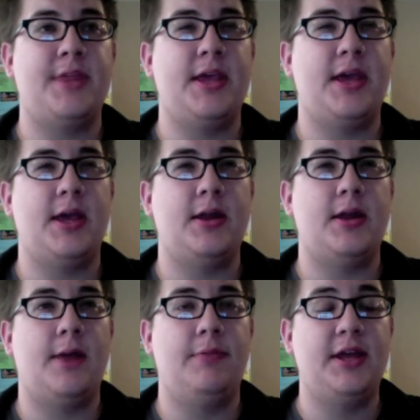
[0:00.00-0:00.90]
in,
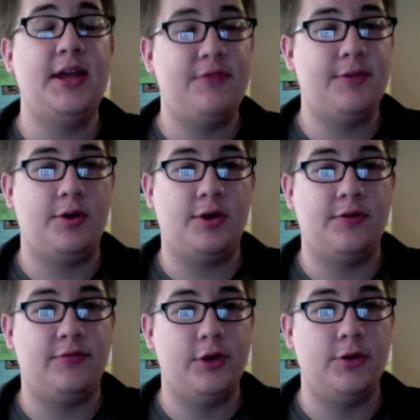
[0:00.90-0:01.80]
I believe, the book
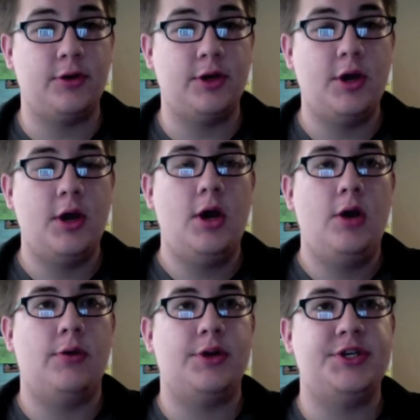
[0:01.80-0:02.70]
of Luke,
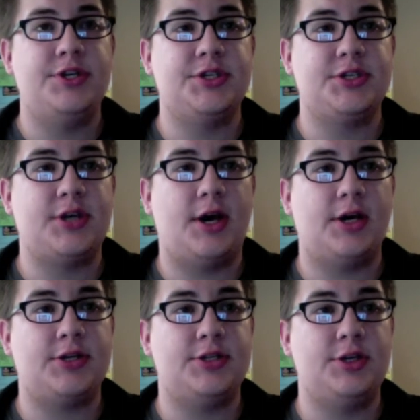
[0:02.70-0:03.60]
where Jesus
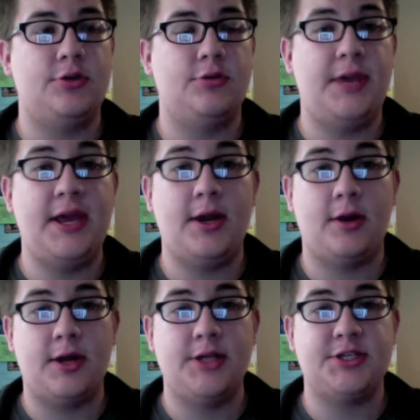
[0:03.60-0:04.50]
talks to
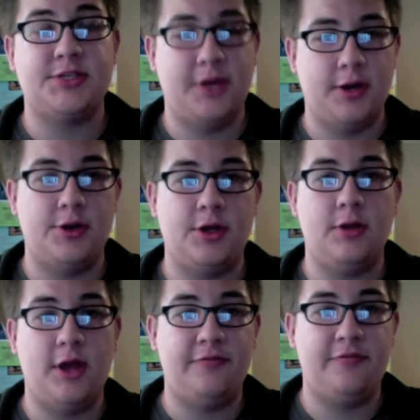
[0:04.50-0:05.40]
Peter and says, Peter, do you
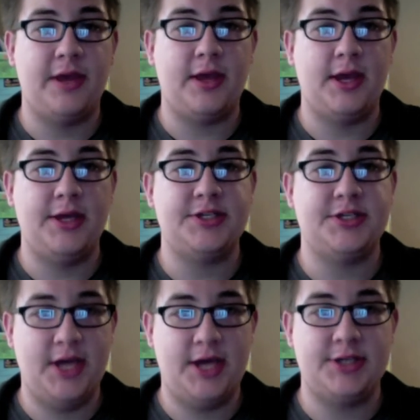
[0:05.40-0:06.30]
love me? And he
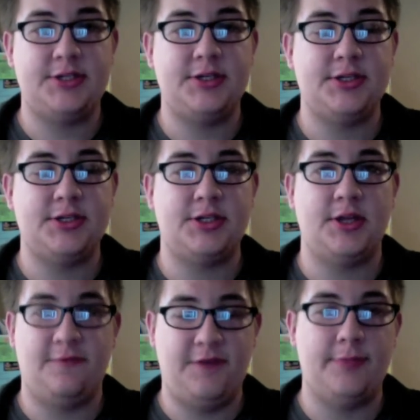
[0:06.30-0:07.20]
says, yes. He says,
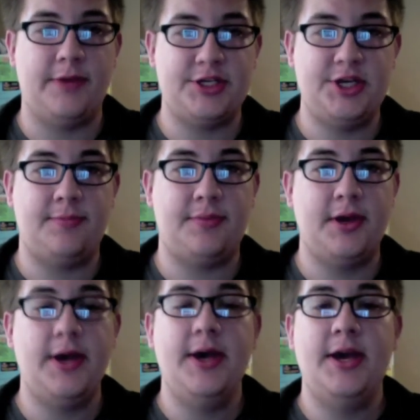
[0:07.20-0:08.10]
then feed my sheep.
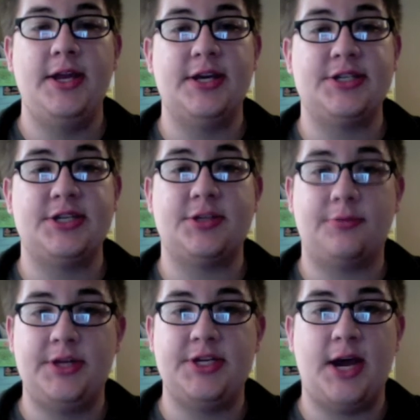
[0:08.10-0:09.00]
He does this
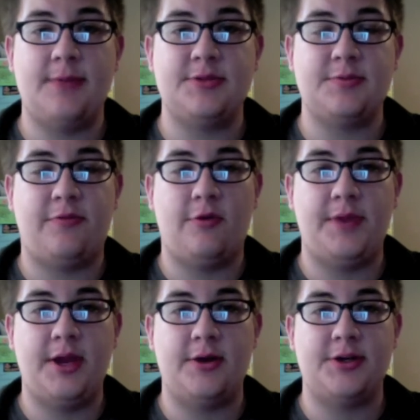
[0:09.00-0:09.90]
3 times before
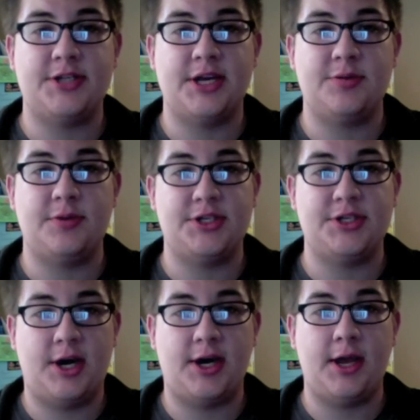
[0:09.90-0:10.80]
Peter understands what he's
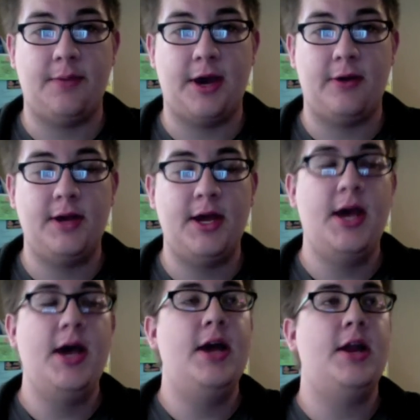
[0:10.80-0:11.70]
talking about.
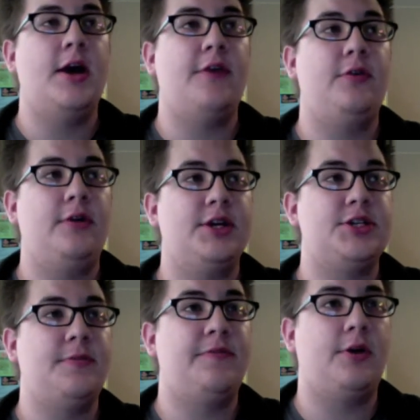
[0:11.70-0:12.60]
Now, if you look at
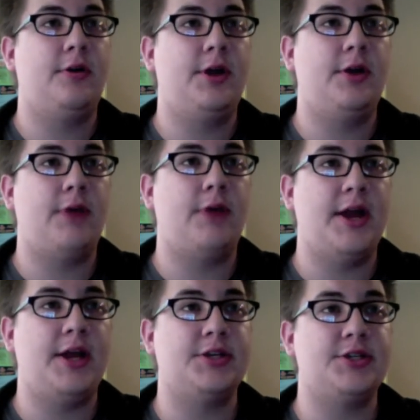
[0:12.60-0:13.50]
some of the earlier
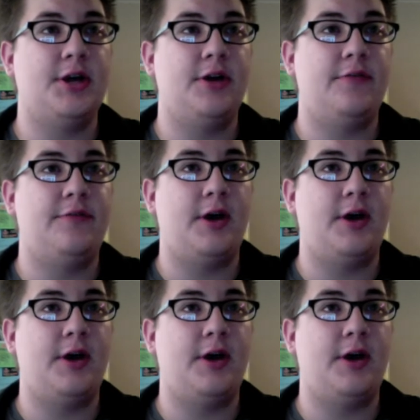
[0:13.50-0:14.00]
writings of